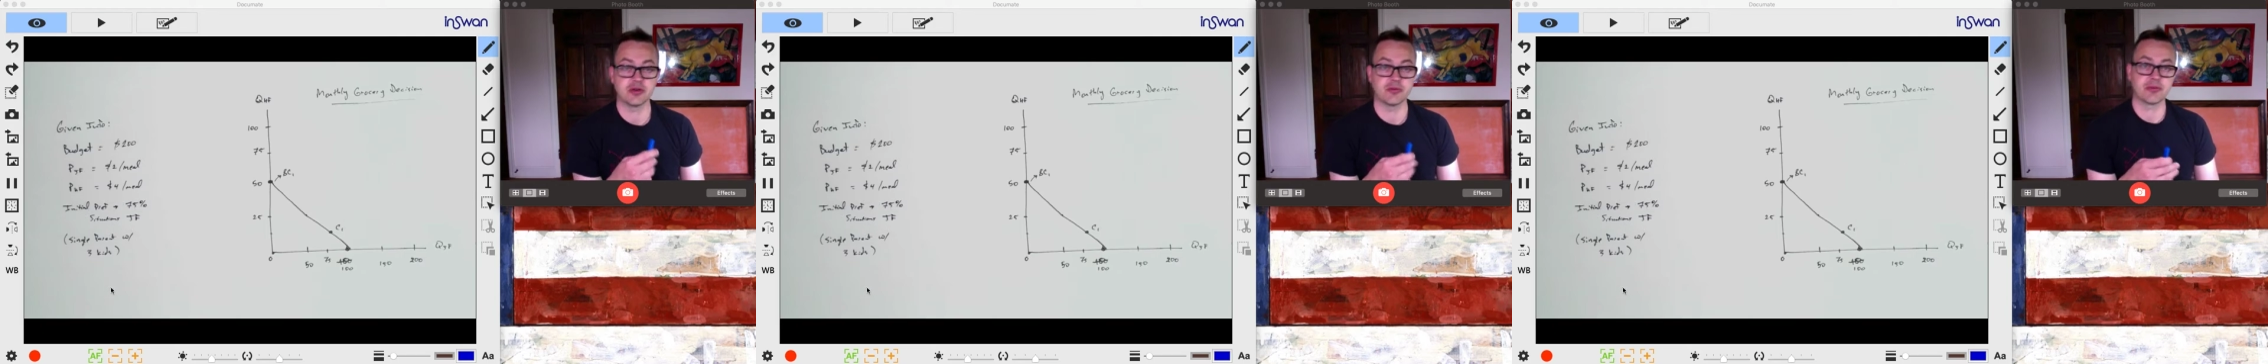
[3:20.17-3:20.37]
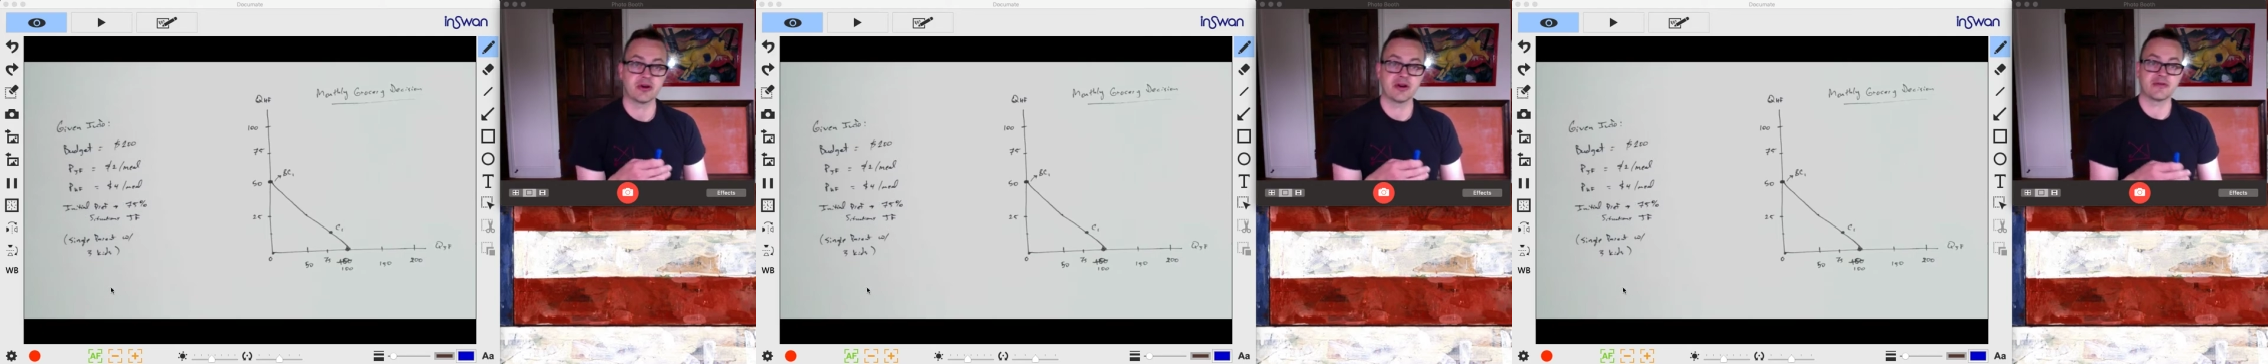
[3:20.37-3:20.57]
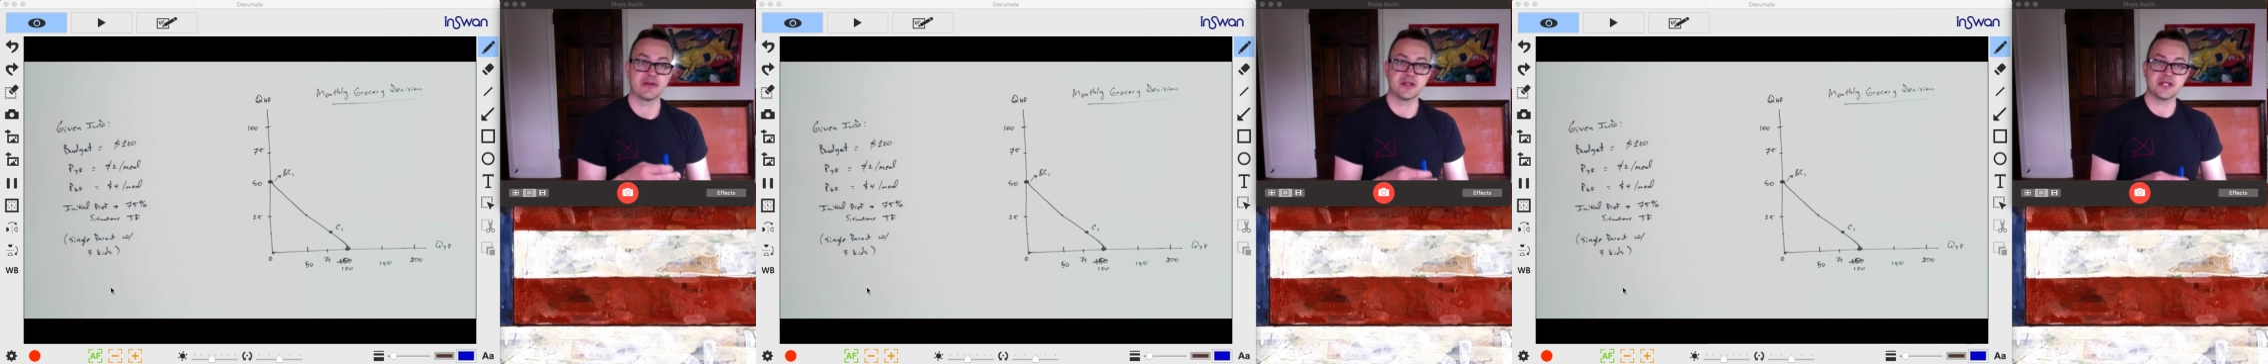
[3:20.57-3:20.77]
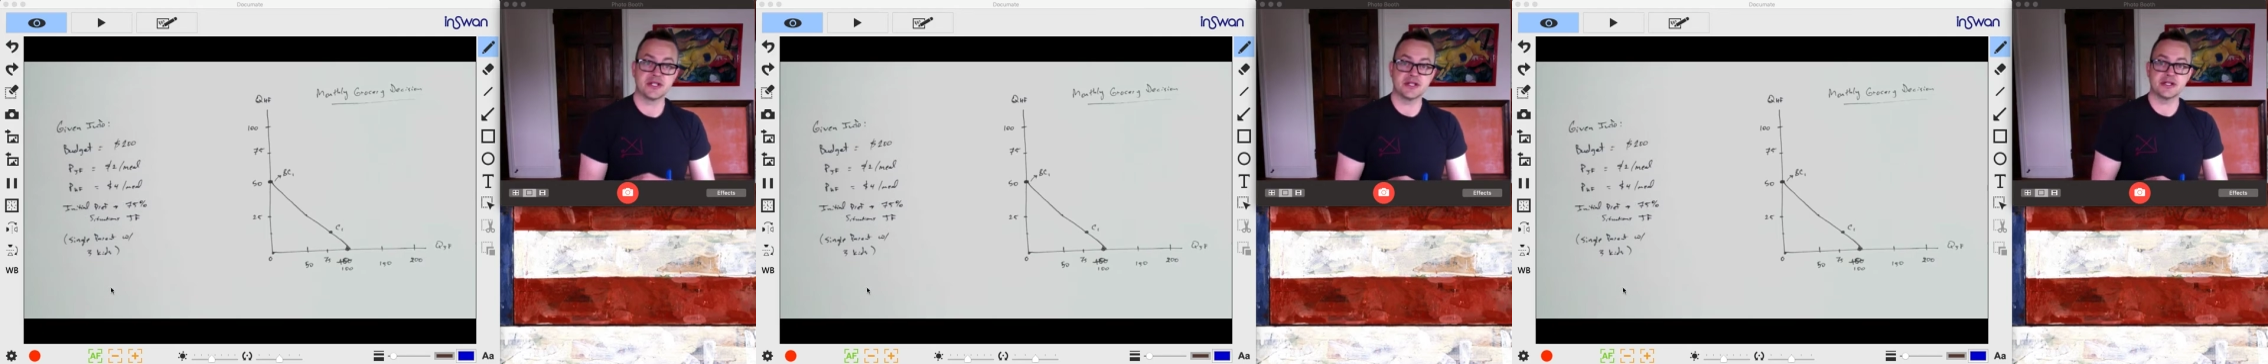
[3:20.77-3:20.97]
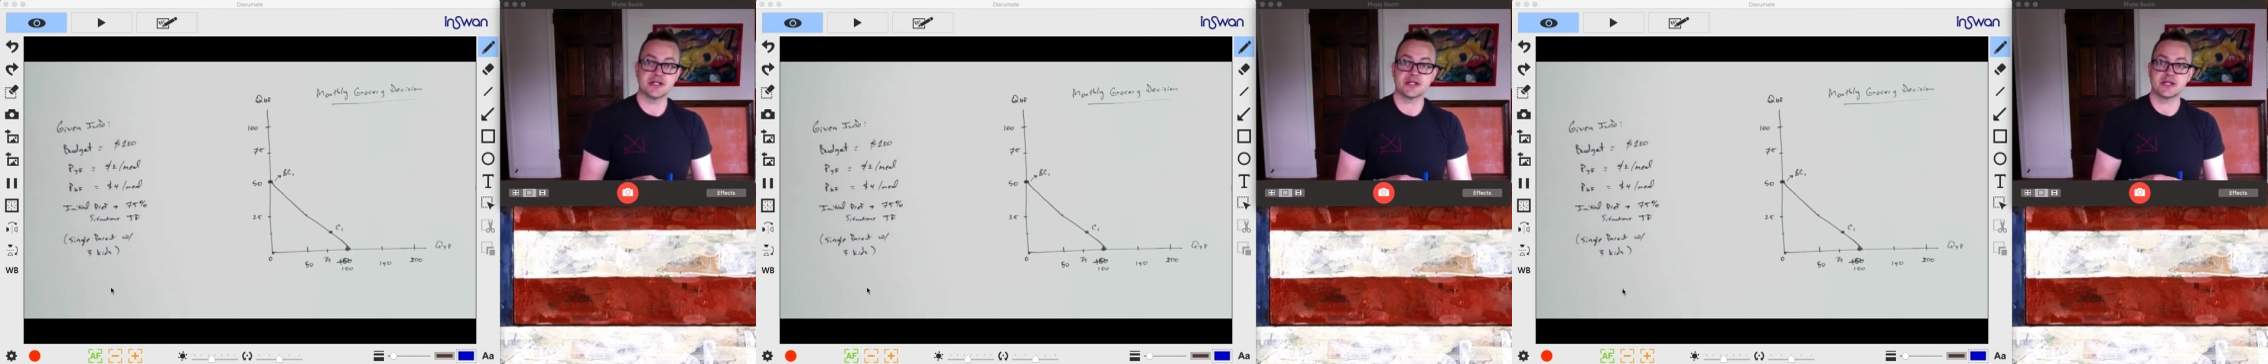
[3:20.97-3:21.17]

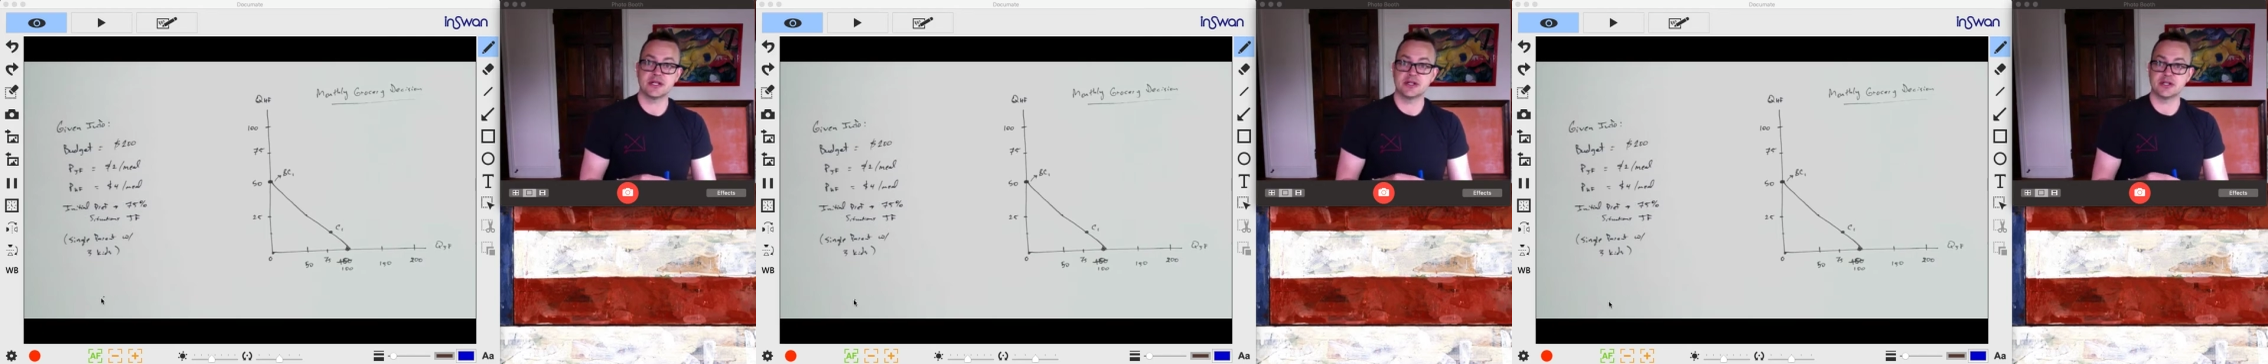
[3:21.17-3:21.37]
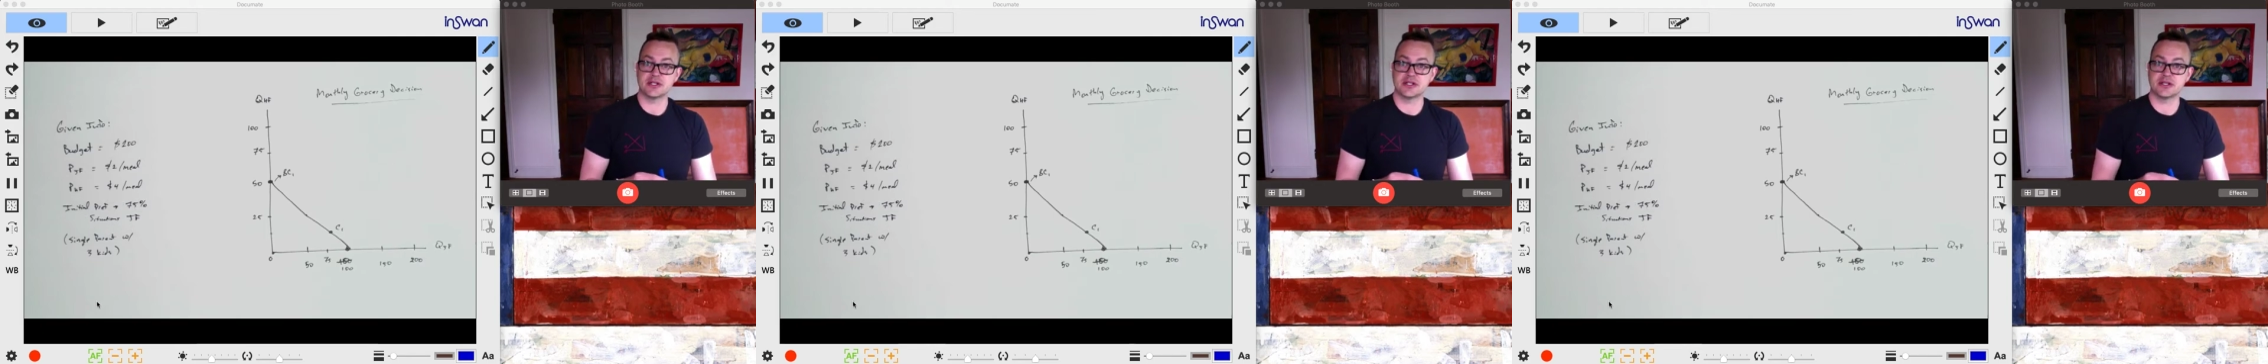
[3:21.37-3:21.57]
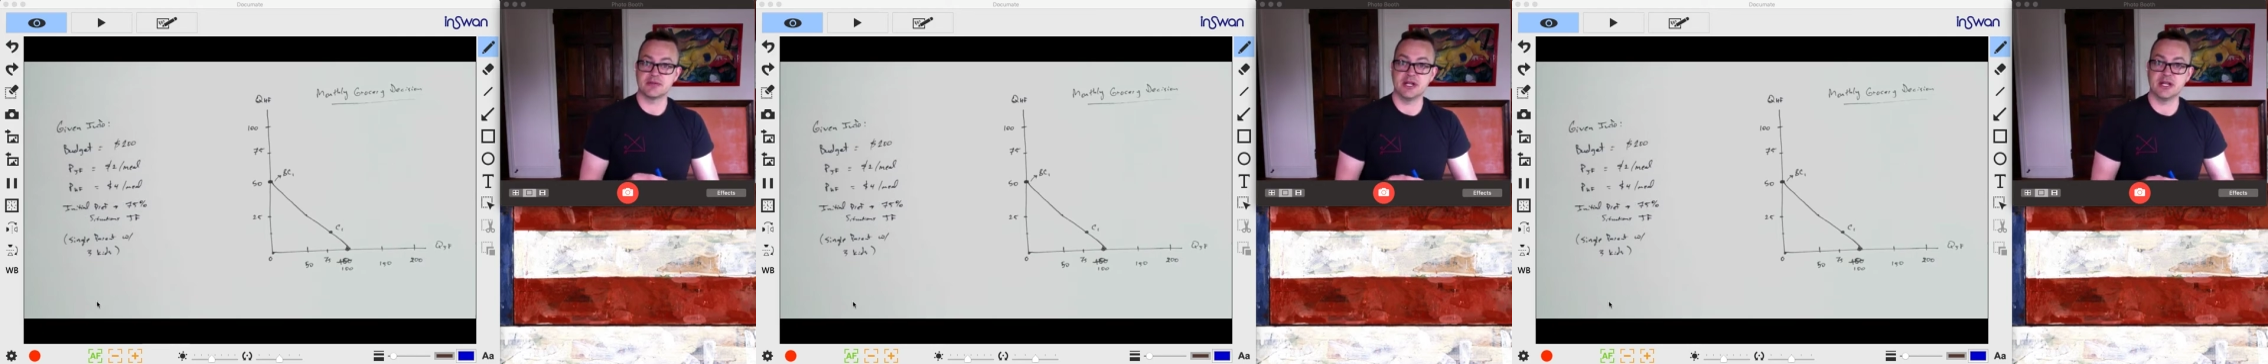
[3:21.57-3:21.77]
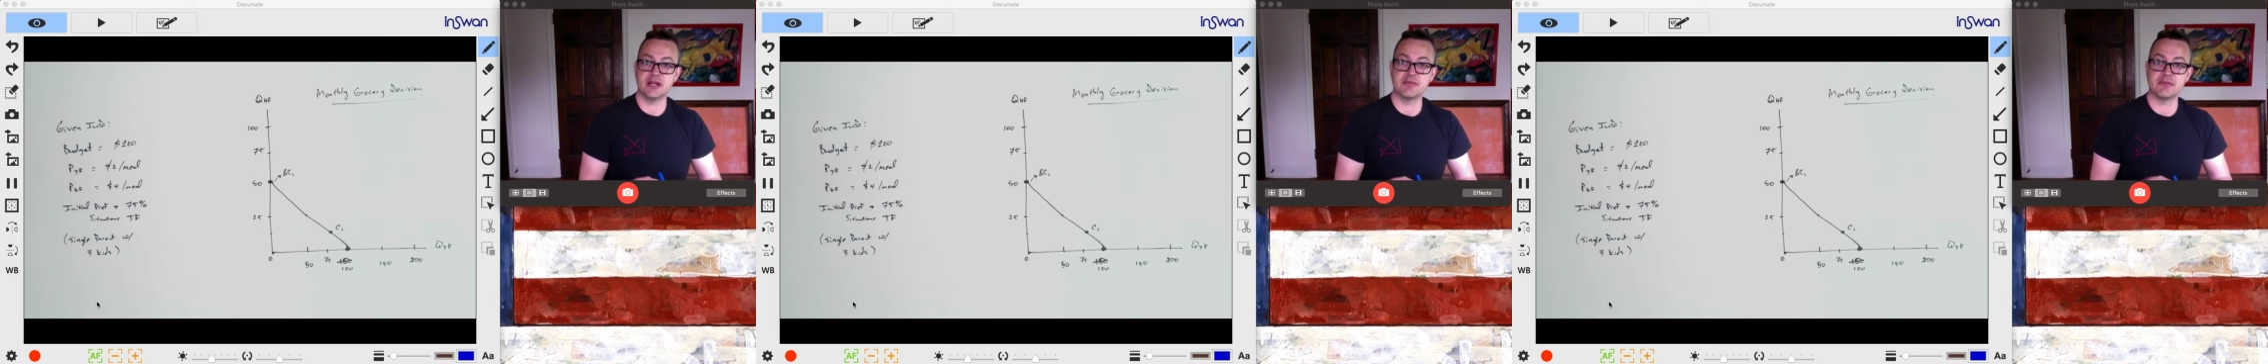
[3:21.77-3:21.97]
preferences in just a minute.